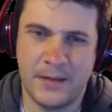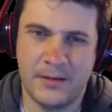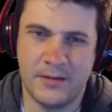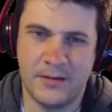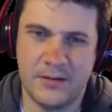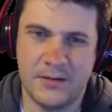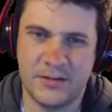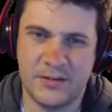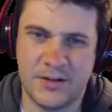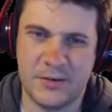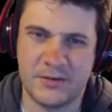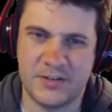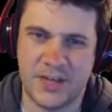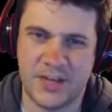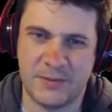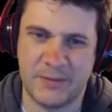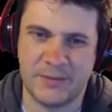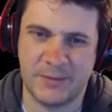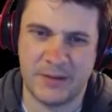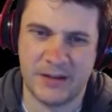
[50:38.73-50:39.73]
Don't
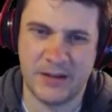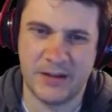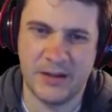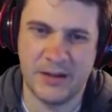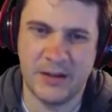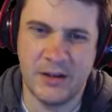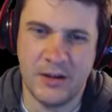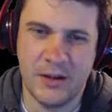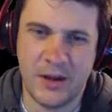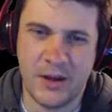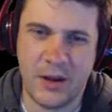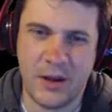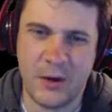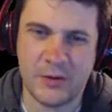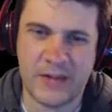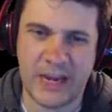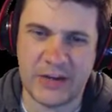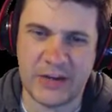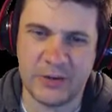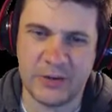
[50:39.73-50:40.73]
tempt me. Oh,
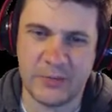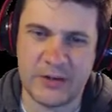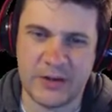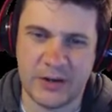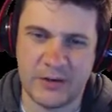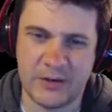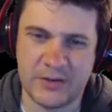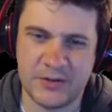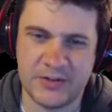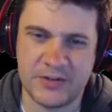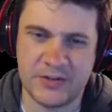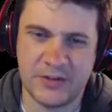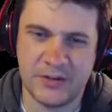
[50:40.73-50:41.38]
can you read notes?